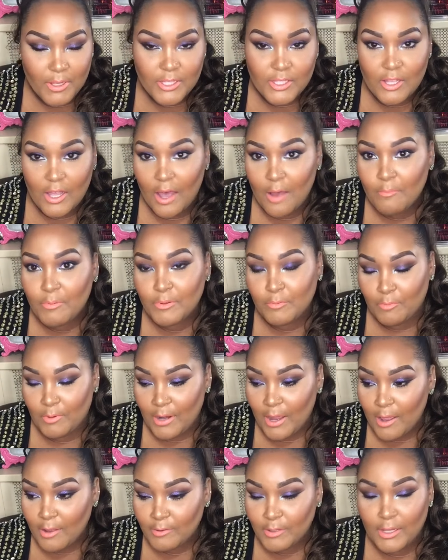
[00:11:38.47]
So when
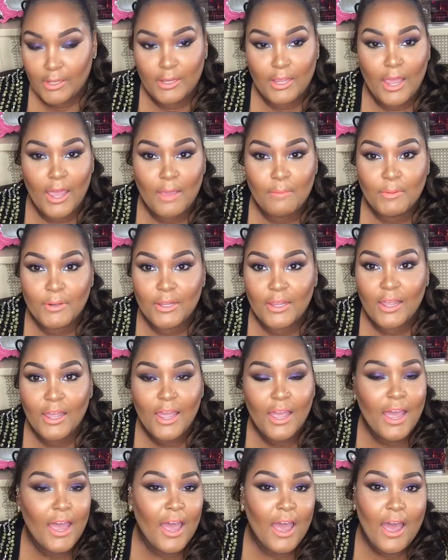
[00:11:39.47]
I came in there,
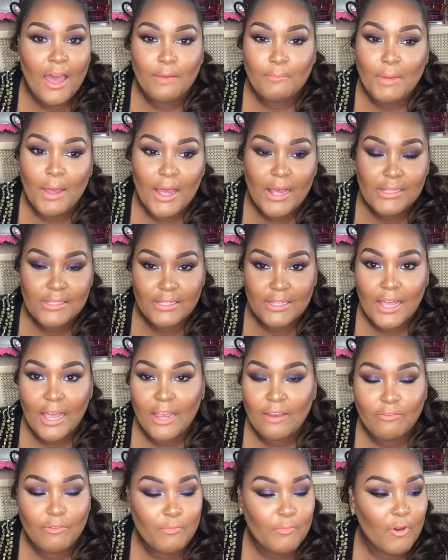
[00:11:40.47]
I'm high as a
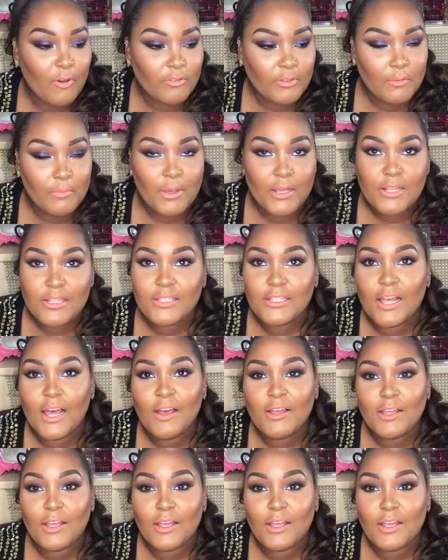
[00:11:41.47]
kite from off the medicine.